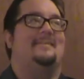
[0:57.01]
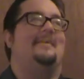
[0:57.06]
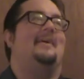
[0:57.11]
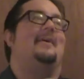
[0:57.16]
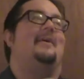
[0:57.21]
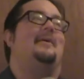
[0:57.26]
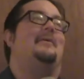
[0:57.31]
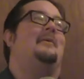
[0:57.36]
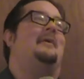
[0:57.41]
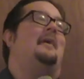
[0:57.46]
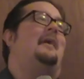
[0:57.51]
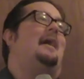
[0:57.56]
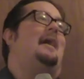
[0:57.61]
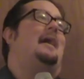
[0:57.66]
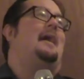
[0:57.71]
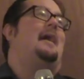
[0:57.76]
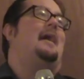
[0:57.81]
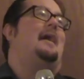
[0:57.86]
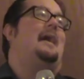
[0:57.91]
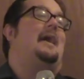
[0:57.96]
So
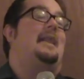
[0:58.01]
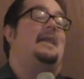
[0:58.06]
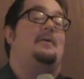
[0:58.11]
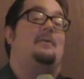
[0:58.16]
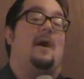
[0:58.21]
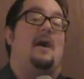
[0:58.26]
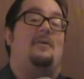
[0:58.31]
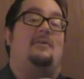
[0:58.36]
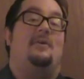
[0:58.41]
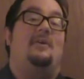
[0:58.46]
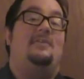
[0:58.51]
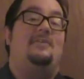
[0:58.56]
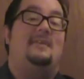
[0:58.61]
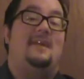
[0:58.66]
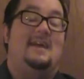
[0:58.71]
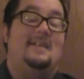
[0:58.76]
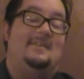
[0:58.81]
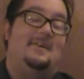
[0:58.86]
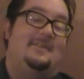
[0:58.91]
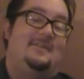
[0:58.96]
uh, anyways, let's
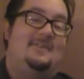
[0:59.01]
get to it.